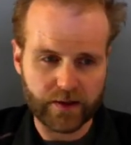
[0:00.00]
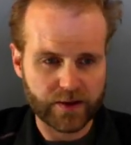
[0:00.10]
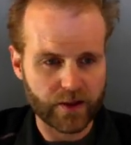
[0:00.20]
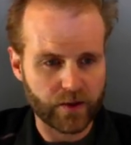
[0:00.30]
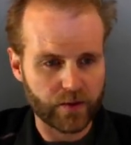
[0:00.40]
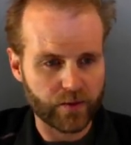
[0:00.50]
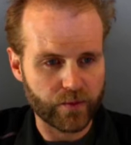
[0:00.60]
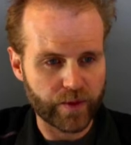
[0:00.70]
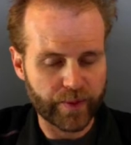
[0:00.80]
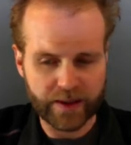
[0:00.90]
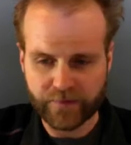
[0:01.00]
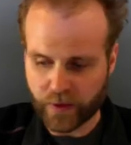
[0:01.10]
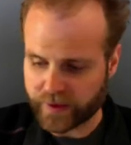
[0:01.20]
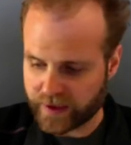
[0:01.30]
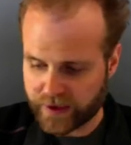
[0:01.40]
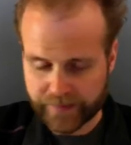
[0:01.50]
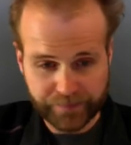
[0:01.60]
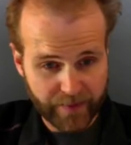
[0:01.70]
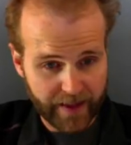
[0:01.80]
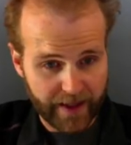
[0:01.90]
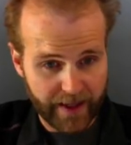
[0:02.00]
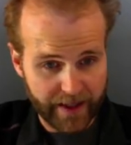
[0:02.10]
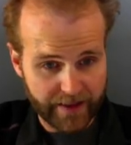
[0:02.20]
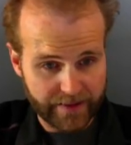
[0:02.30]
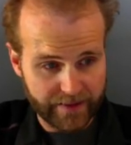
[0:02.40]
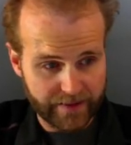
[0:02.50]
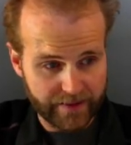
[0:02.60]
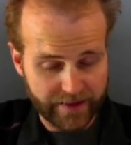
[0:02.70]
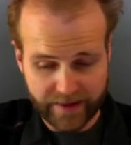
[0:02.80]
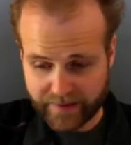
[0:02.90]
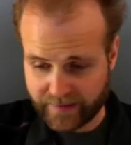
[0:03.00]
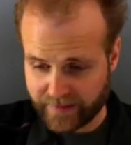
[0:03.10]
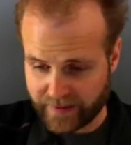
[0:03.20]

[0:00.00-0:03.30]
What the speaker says: So we put a voltage and it